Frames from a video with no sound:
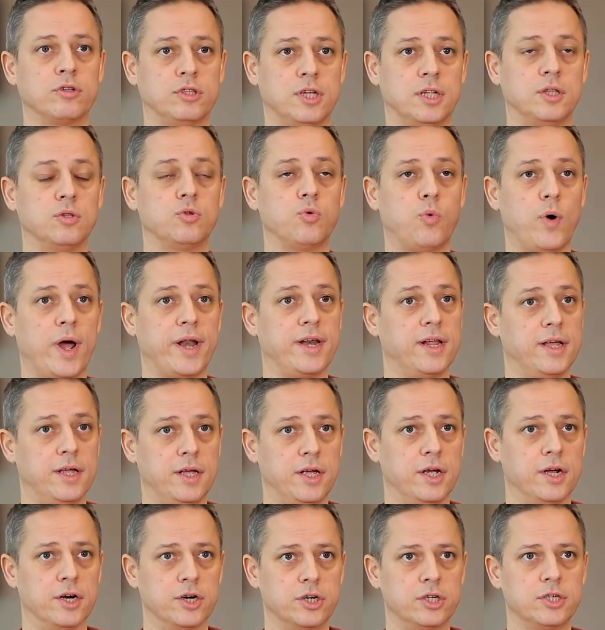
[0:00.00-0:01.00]
than 20
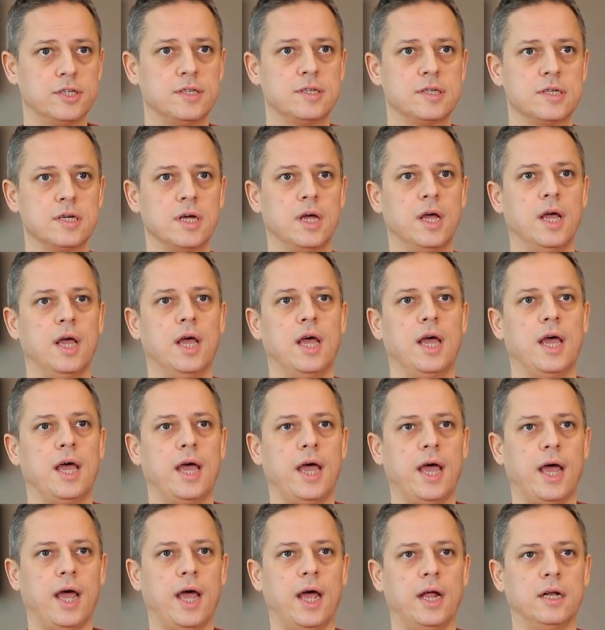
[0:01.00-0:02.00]
years,
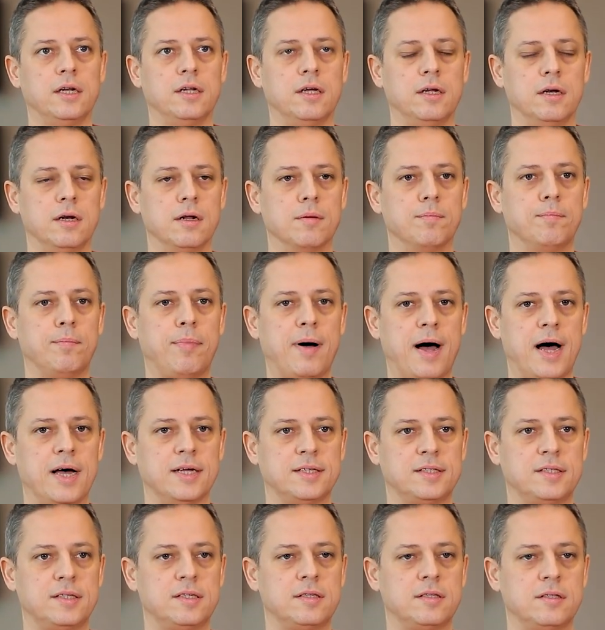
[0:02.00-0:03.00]
and in the
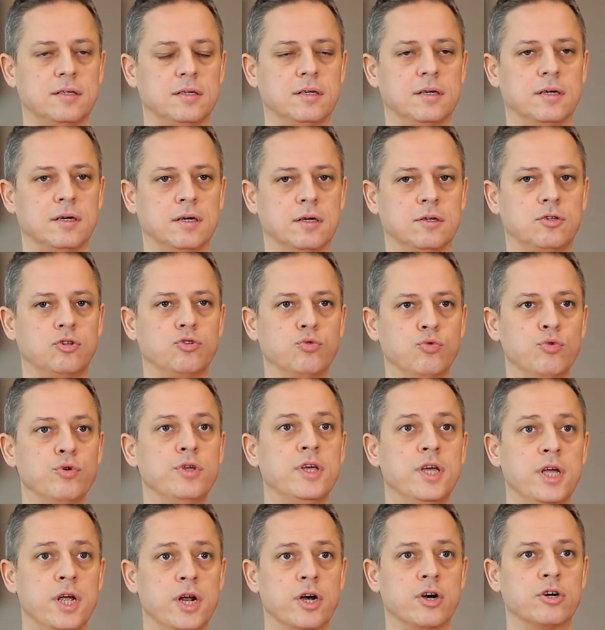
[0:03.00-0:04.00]
past 2
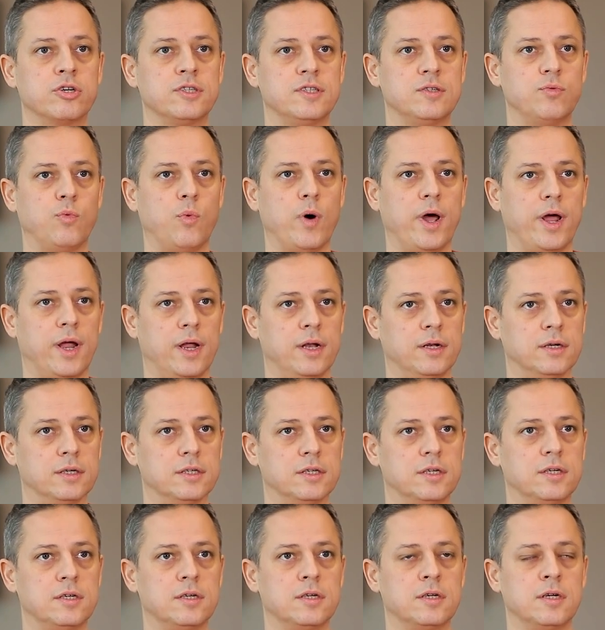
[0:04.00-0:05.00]
years when
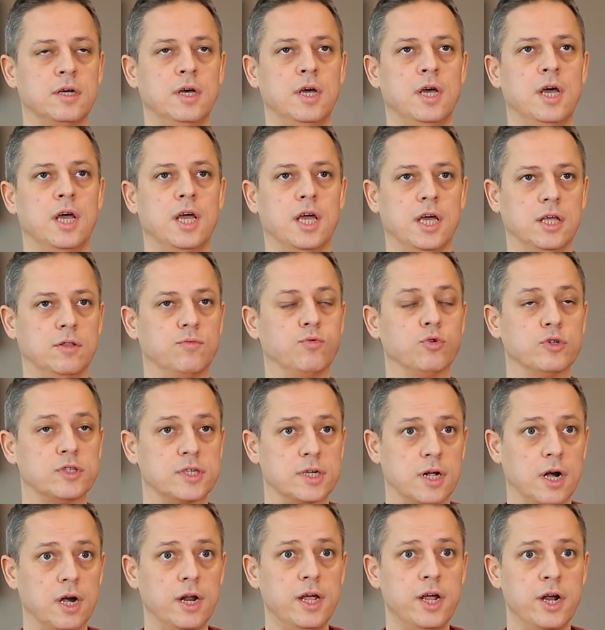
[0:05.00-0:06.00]
it was
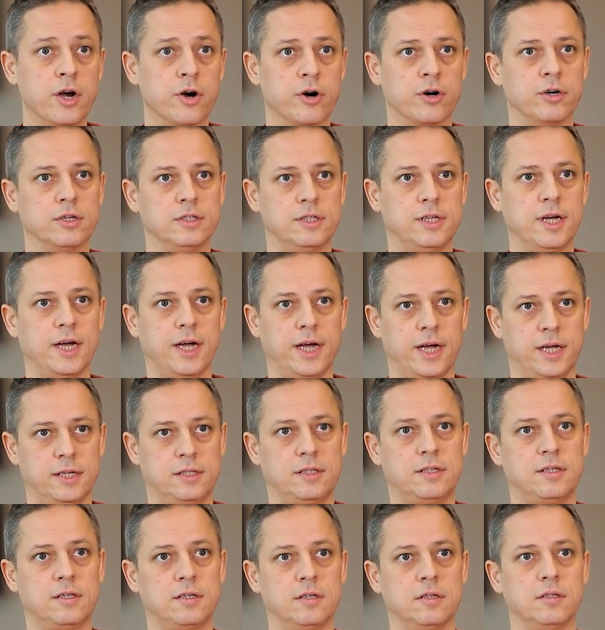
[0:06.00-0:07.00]
clear
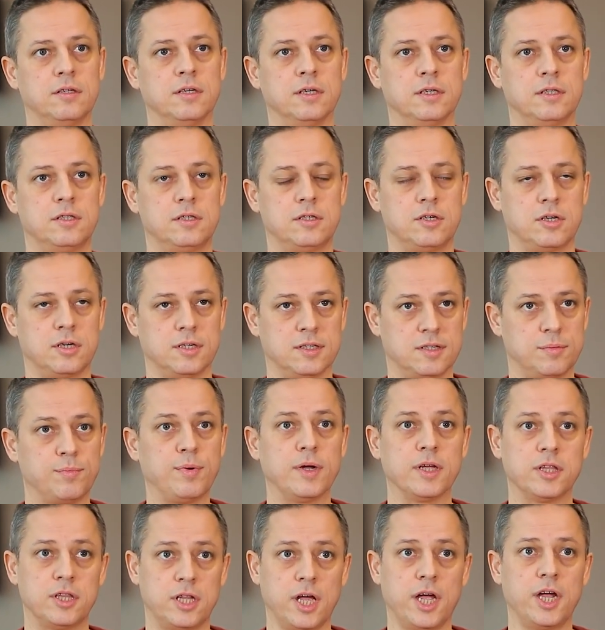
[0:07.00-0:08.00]
that the
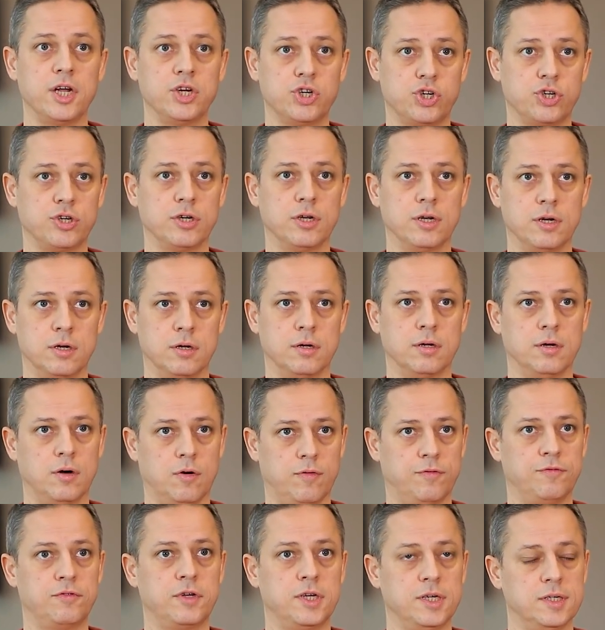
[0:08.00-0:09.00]
transplantation
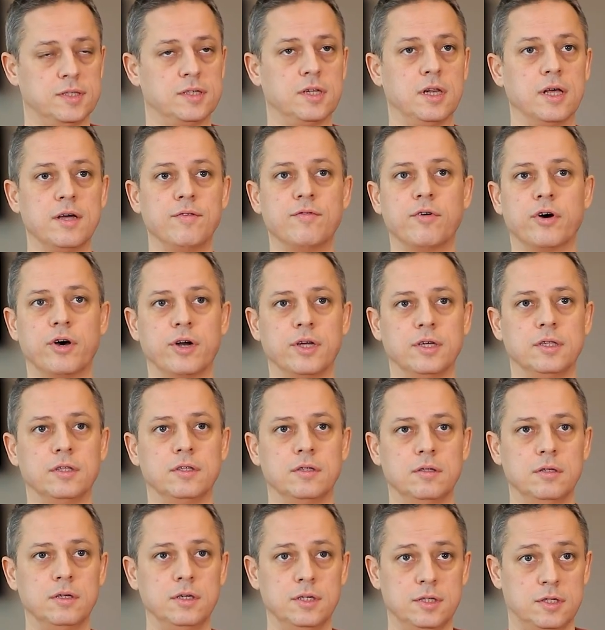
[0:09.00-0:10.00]
of his liver
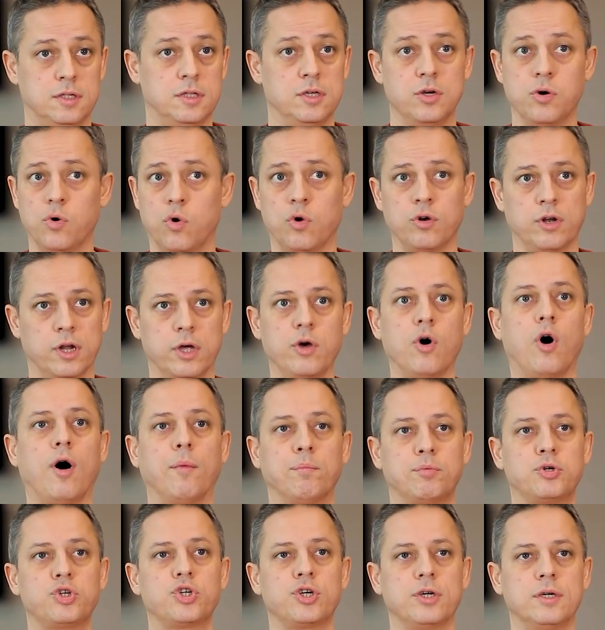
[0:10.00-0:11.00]
is the only
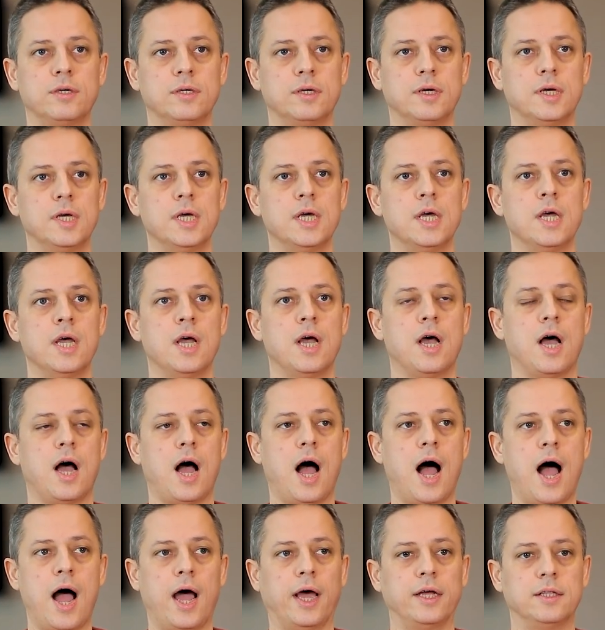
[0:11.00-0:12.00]
option,
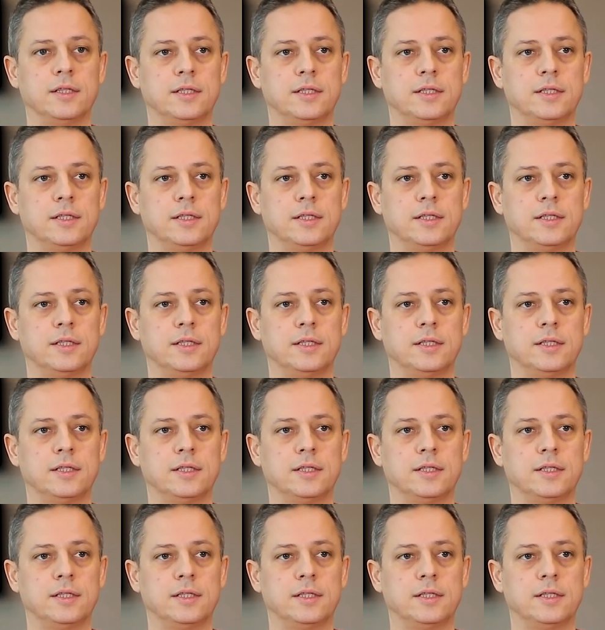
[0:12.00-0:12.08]
I